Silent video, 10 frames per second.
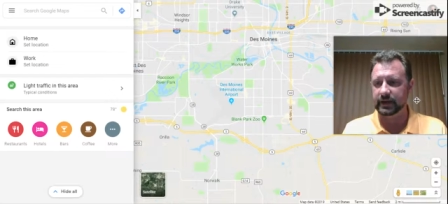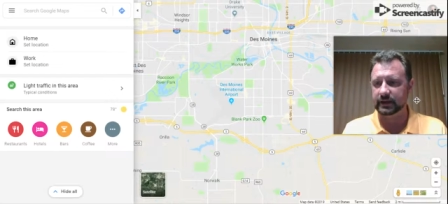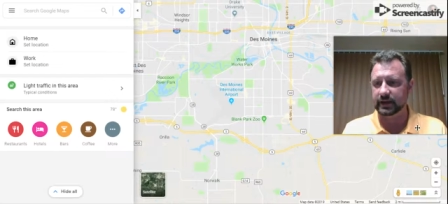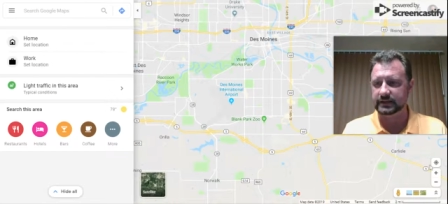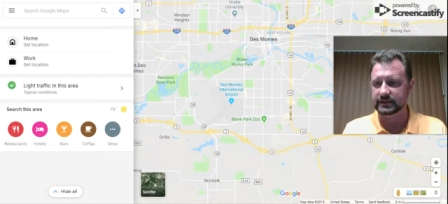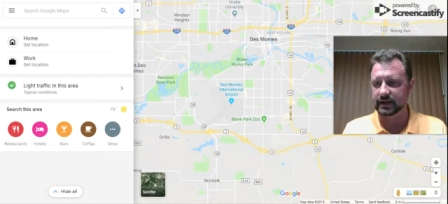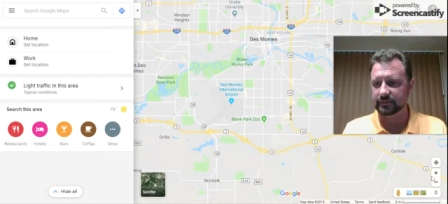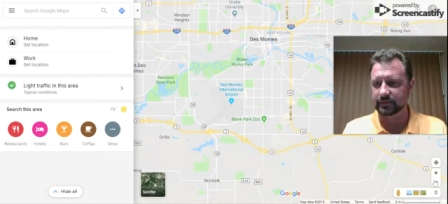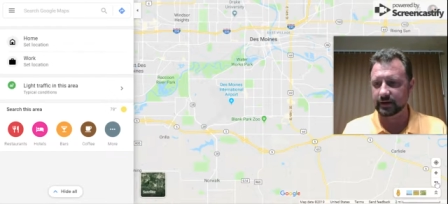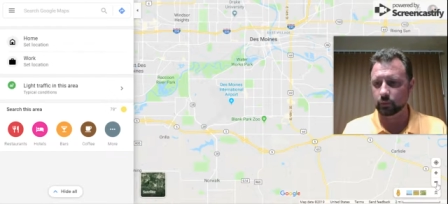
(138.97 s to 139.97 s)
can
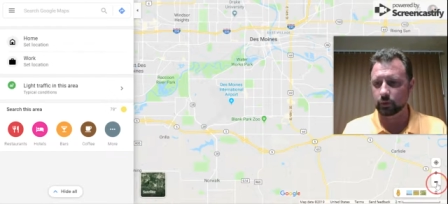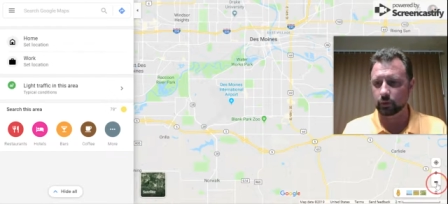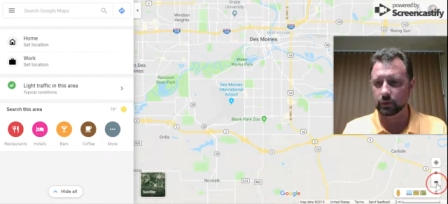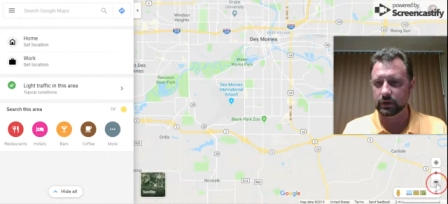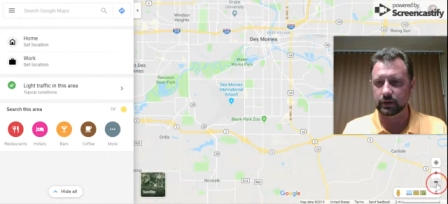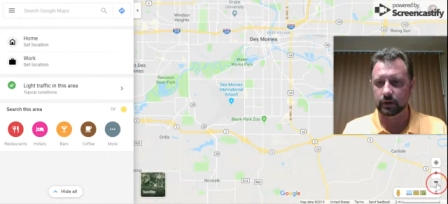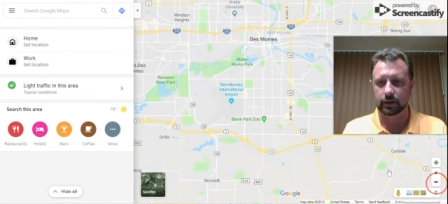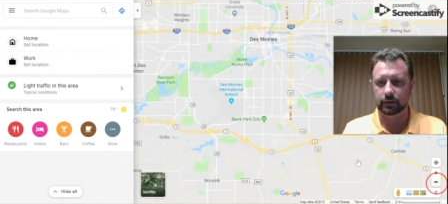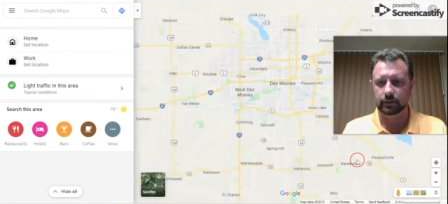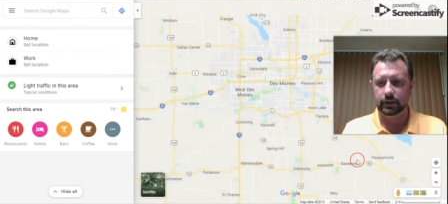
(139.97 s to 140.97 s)
identify where we
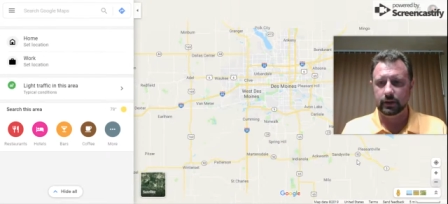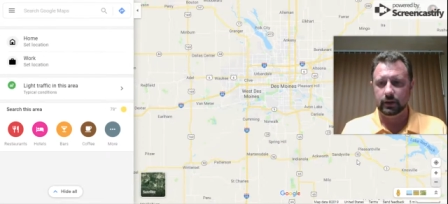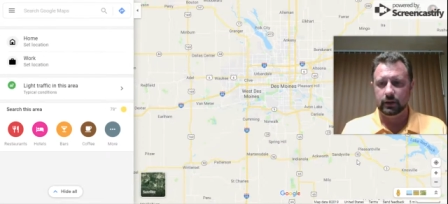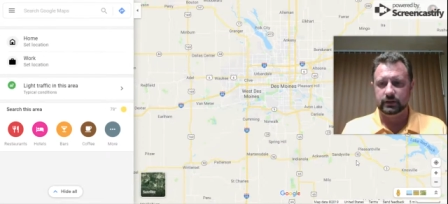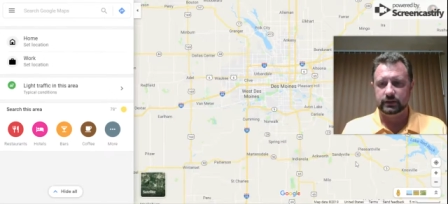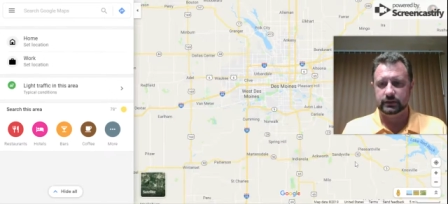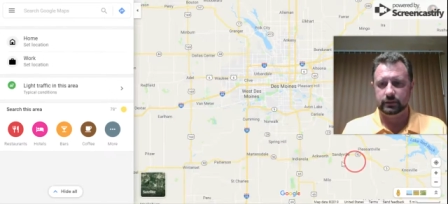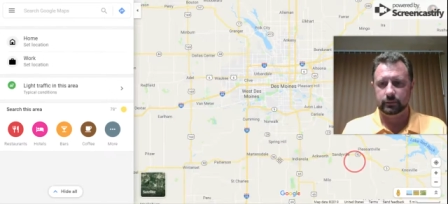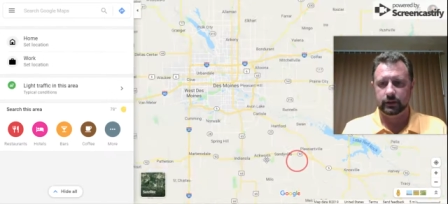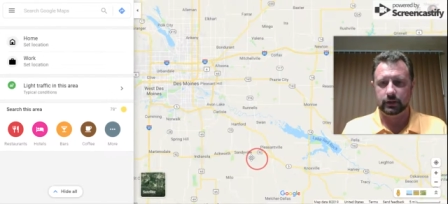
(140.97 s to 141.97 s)
are, so
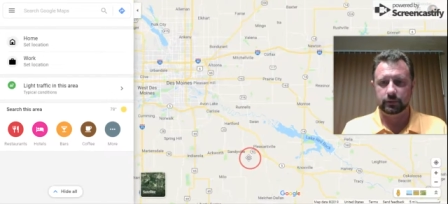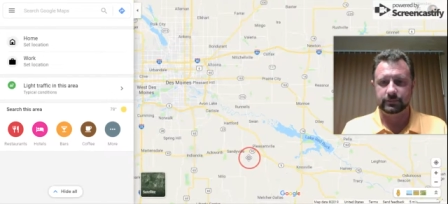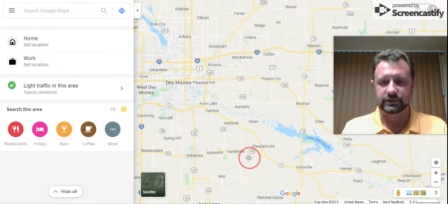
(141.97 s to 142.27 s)
here we go.